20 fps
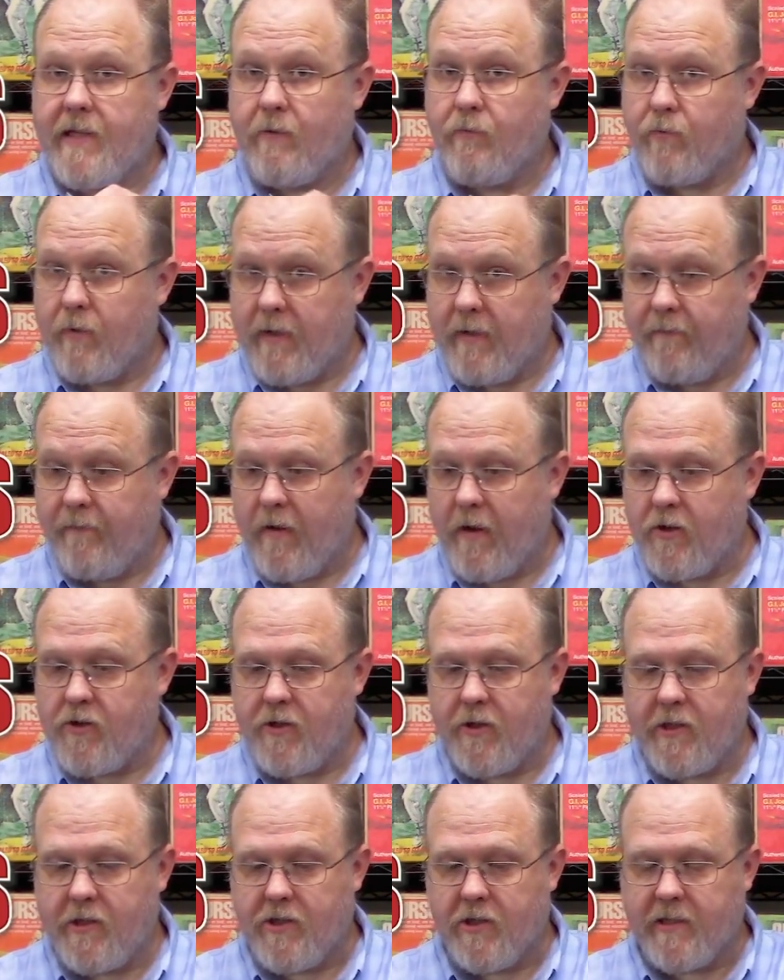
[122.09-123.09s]
that really
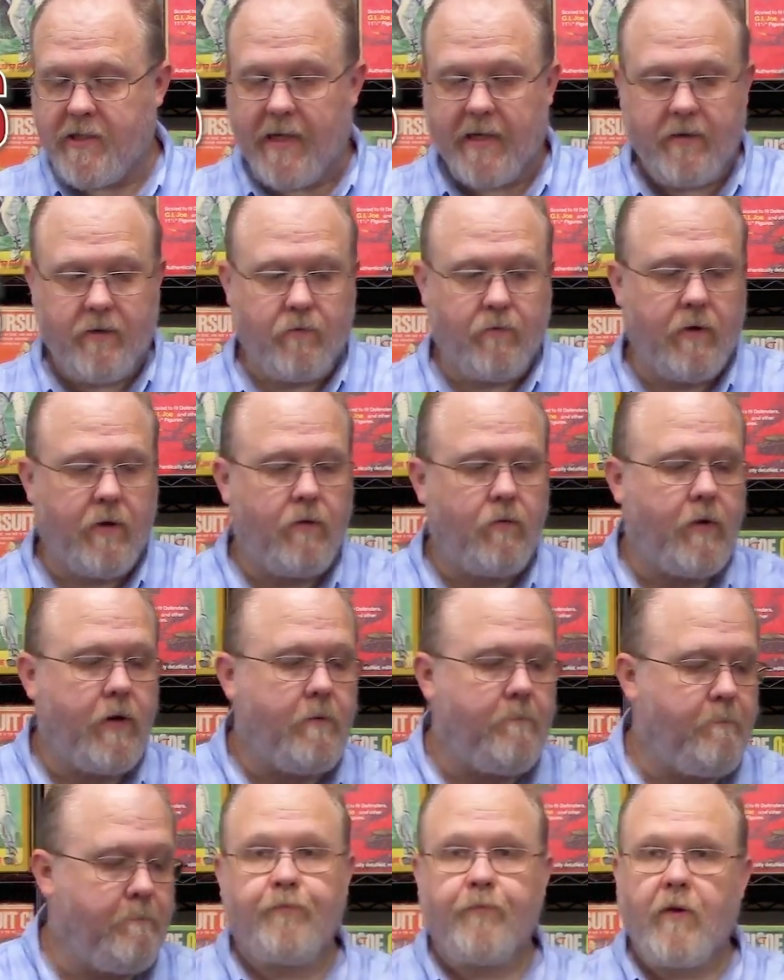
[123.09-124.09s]
functions just like the real one,
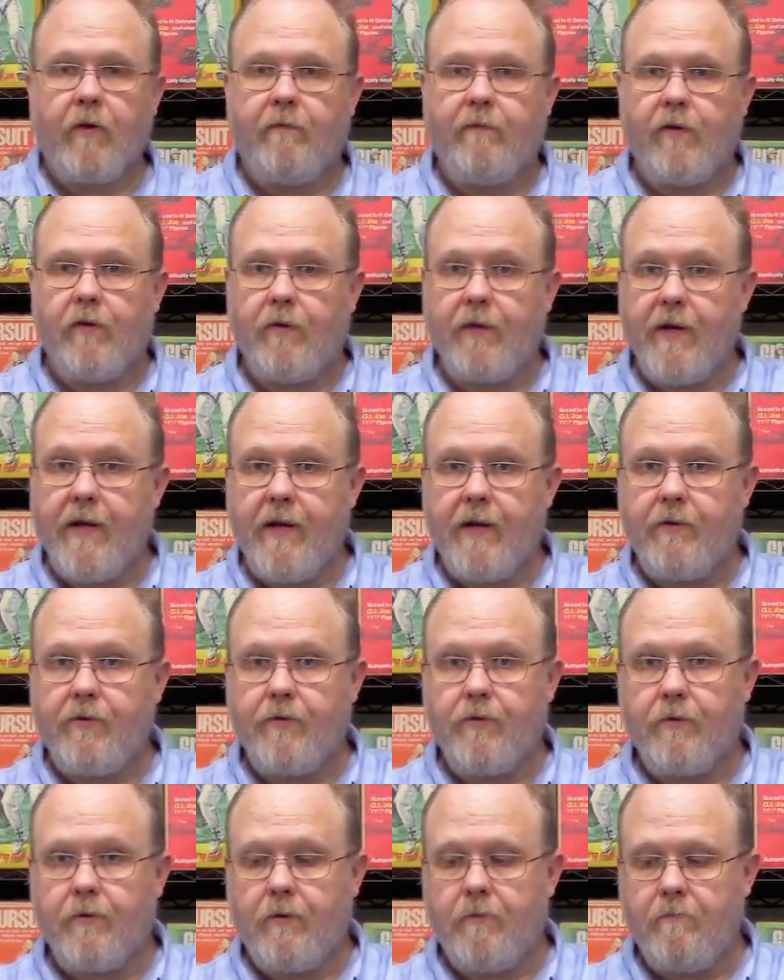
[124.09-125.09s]
folding
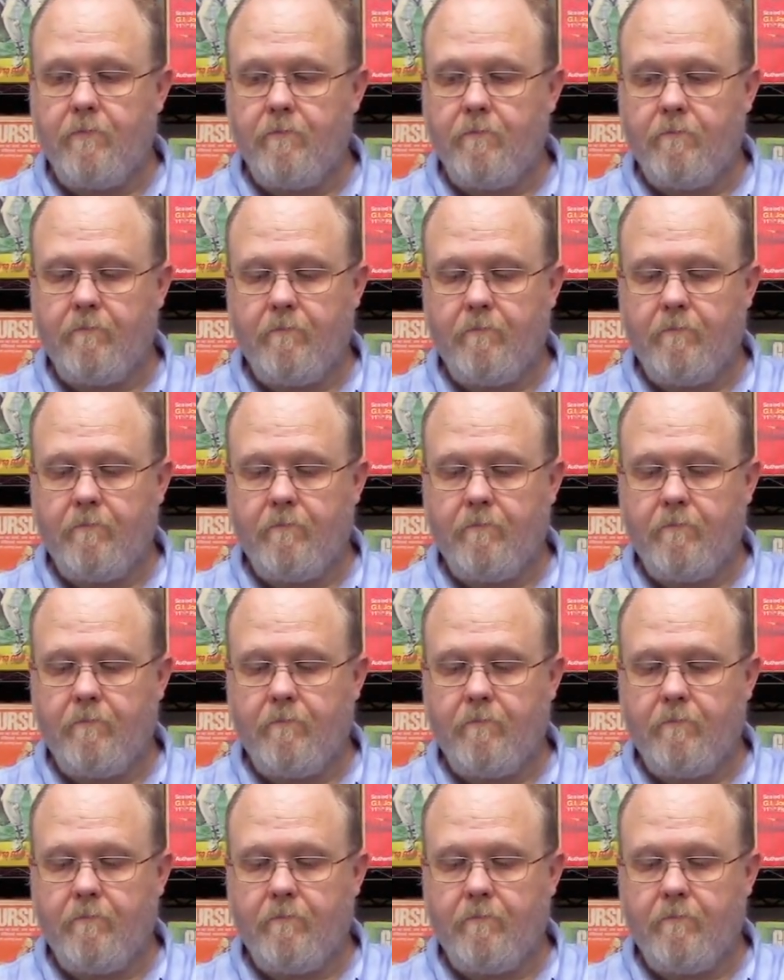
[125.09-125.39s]
e-tool,